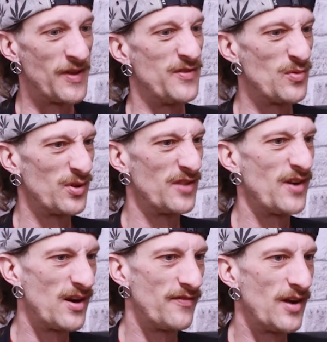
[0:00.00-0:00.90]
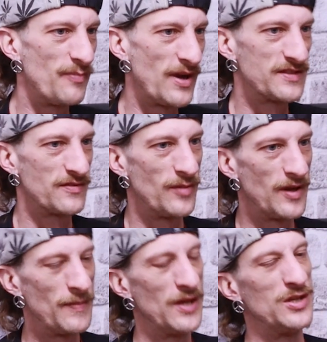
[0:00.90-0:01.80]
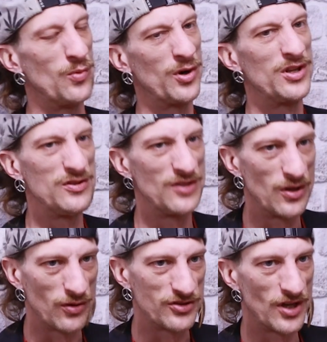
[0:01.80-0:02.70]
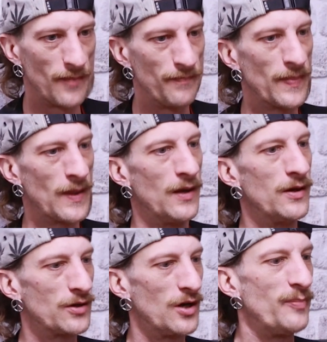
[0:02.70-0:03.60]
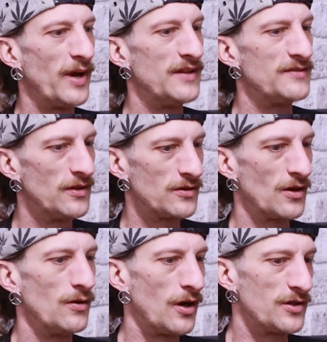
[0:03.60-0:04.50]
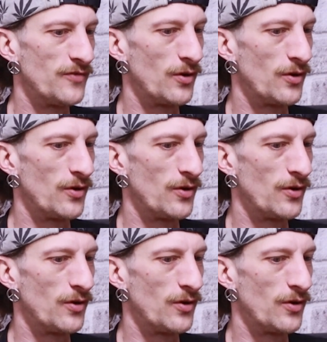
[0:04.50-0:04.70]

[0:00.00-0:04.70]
if you want the very, very best from it, you want to use it long term, go beds, go large